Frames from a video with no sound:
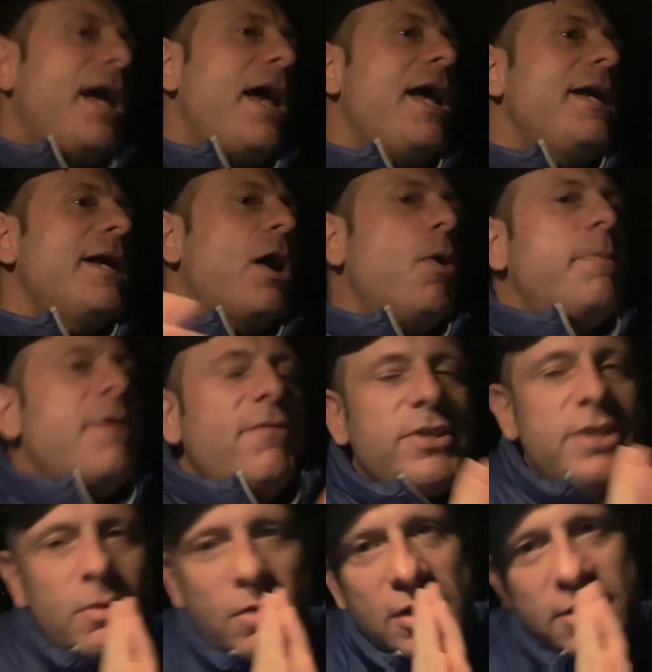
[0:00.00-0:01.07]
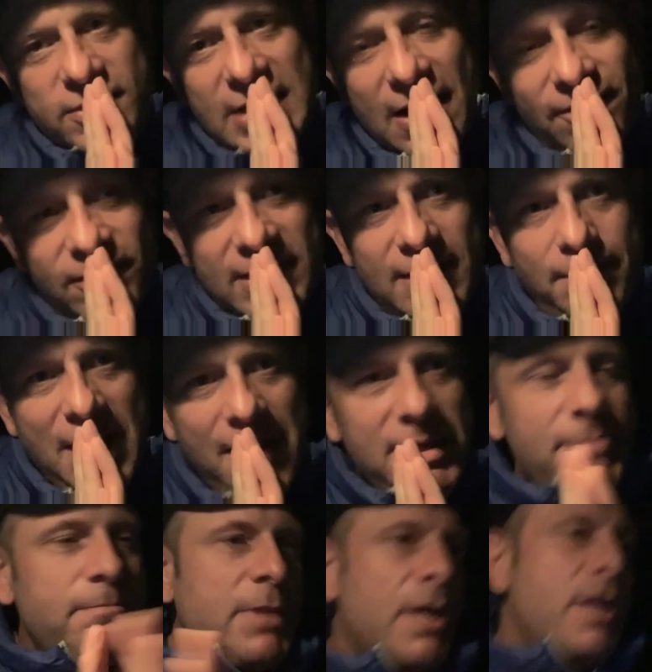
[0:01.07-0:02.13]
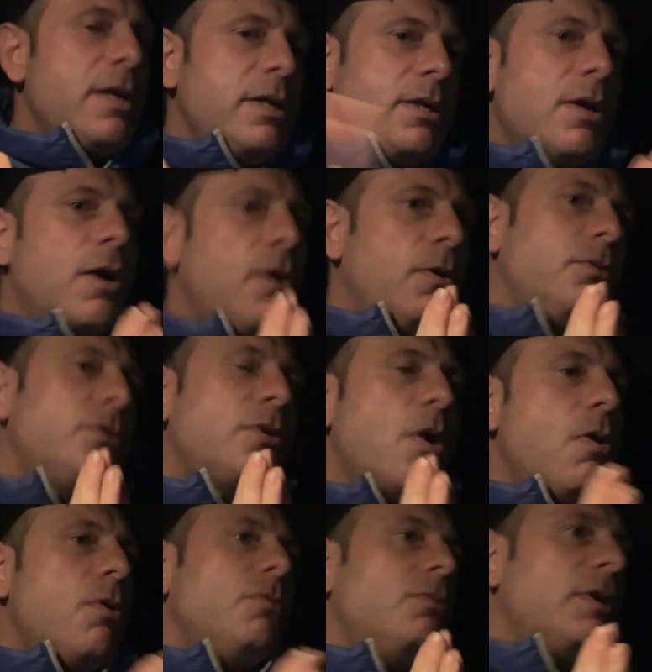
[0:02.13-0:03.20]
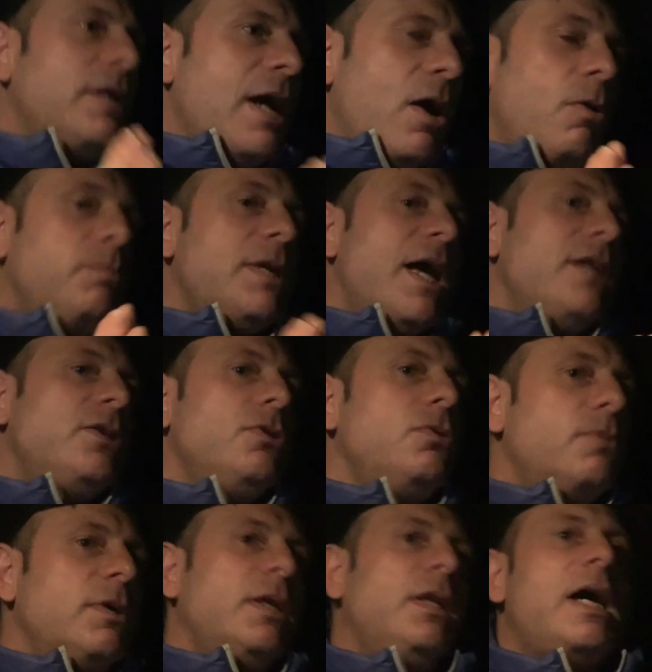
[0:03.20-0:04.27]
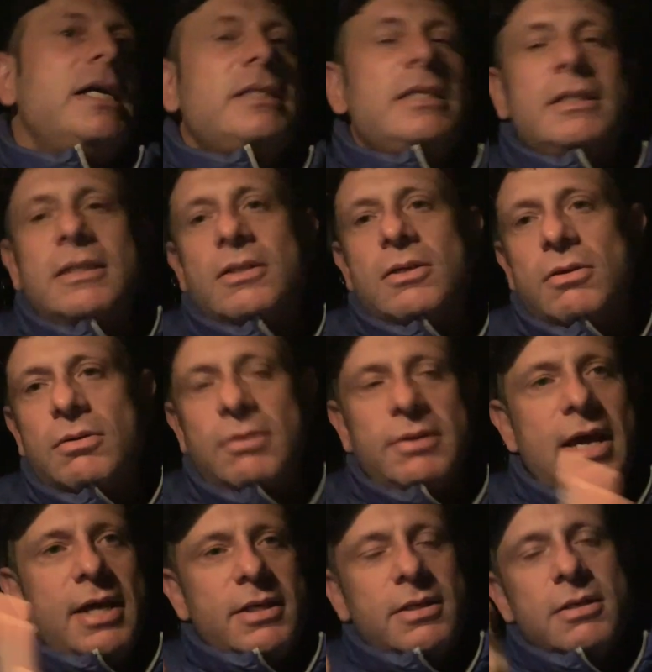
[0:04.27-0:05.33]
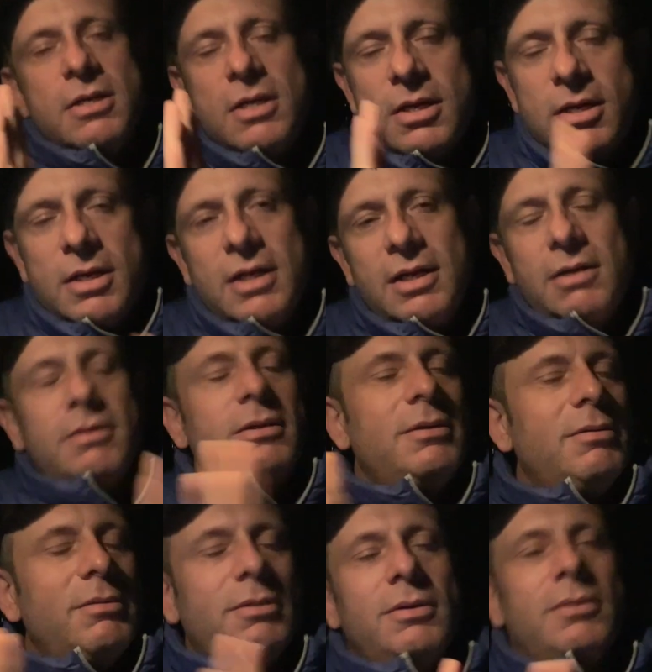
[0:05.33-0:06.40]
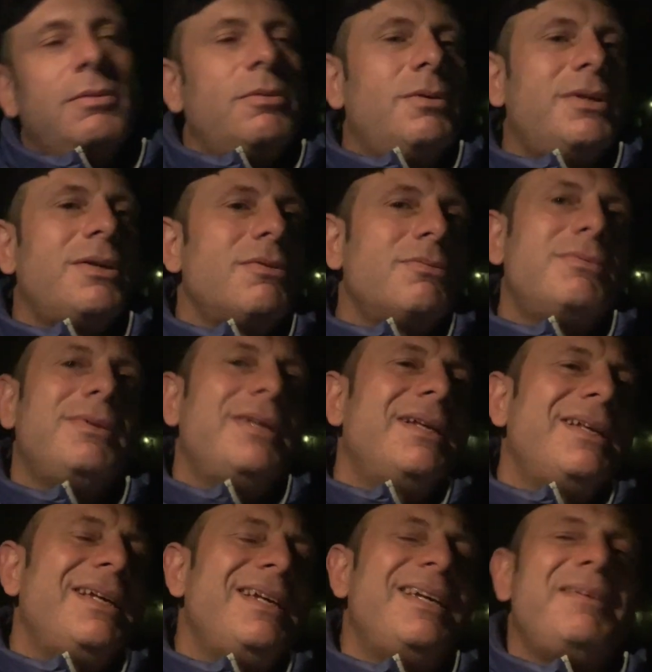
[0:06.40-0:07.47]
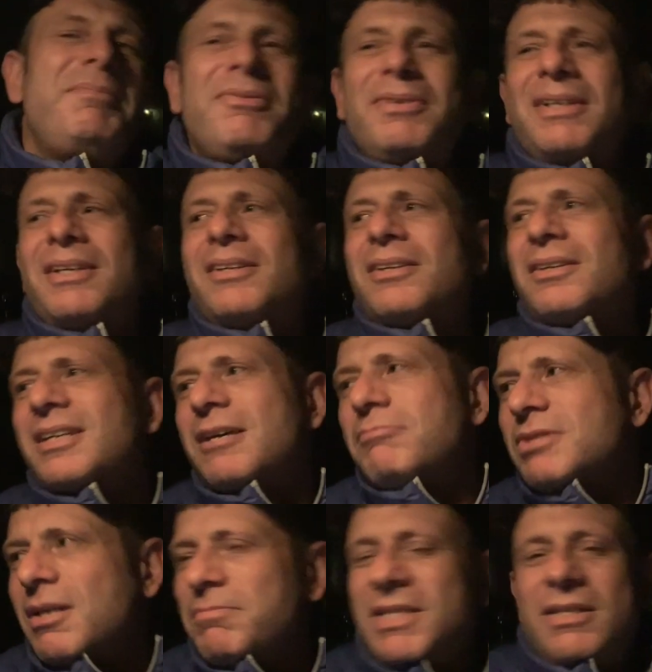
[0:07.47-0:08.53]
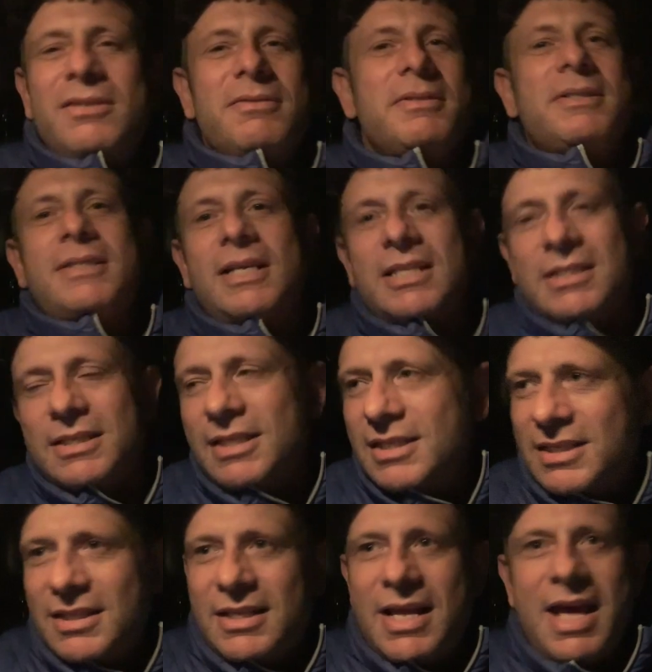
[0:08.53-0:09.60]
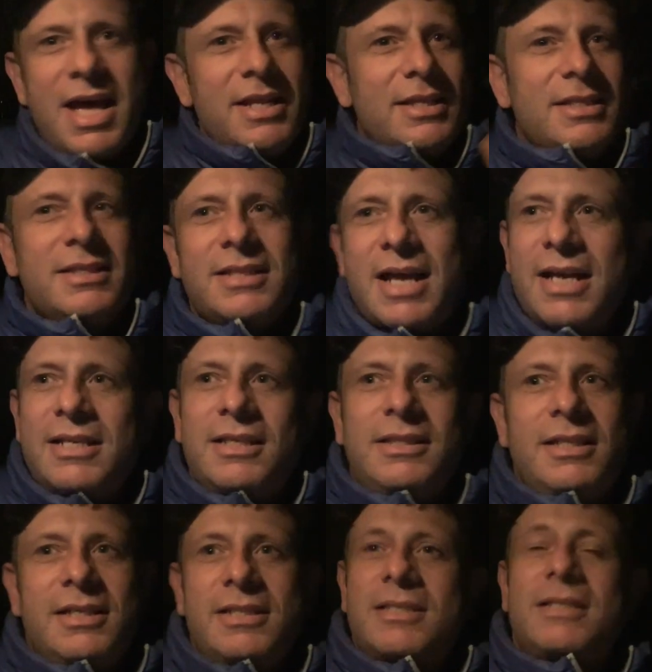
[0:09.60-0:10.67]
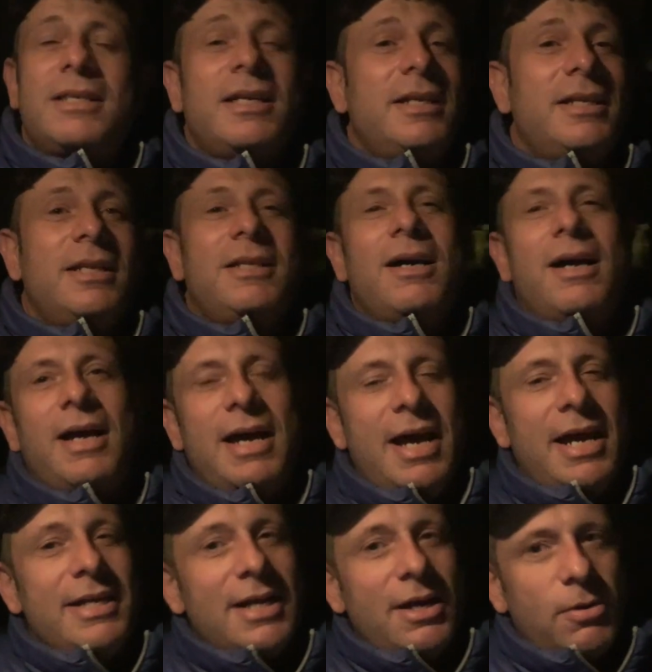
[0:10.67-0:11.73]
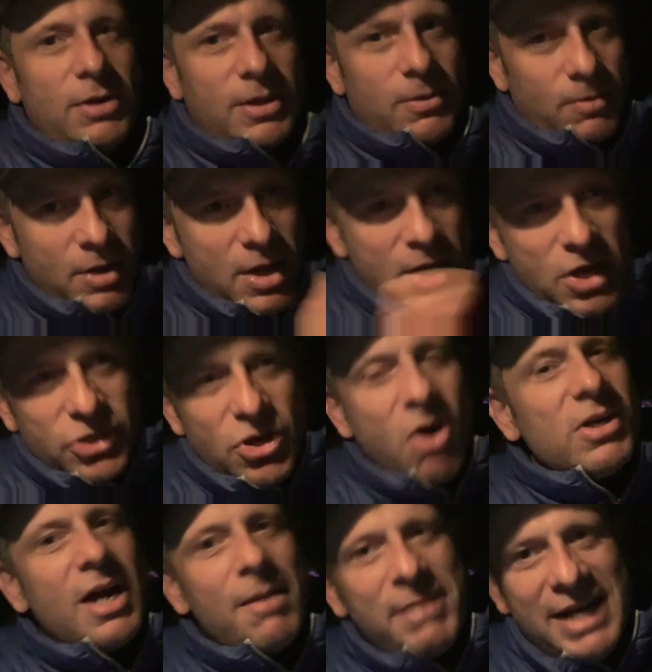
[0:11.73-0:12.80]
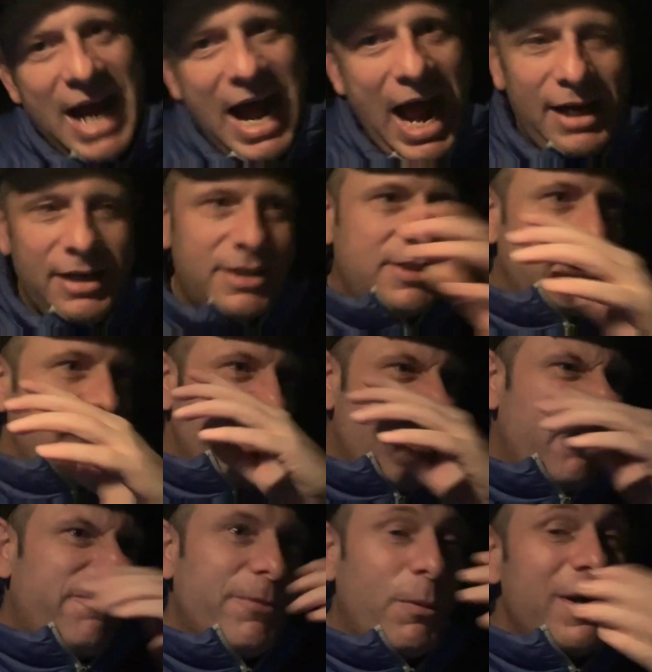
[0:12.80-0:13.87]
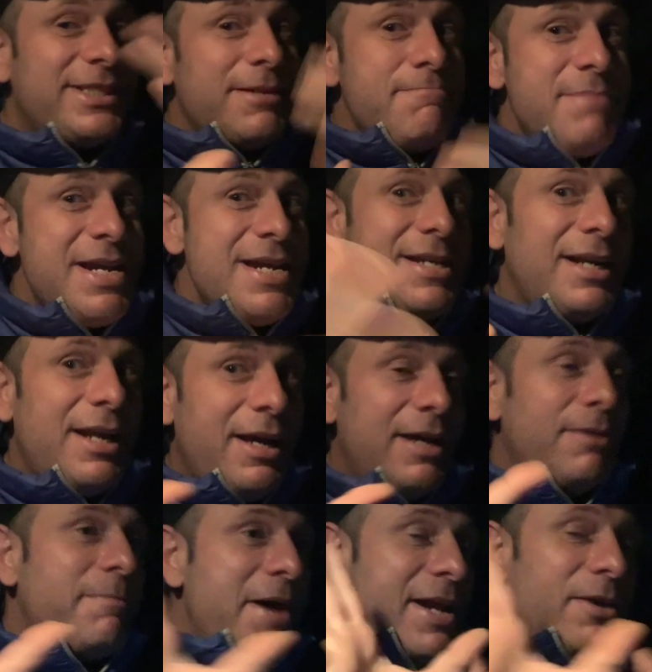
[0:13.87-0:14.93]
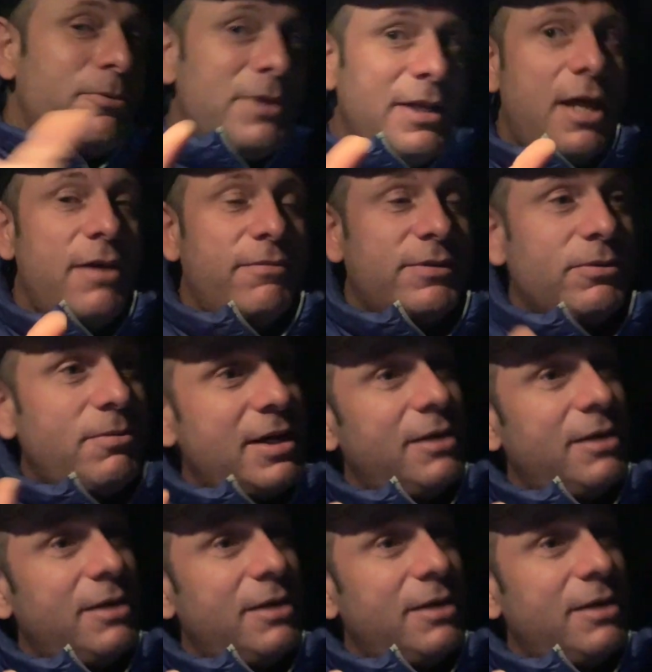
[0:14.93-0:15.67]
hey, I hope everything works out for you, baby. You know, don't. And I hope that dude realizes, you know, that, you know, when a girl comes up to you and says this and that, and this guy did this and da da da, don't come in hot, because you know if it wasn't me, you know, I might have left.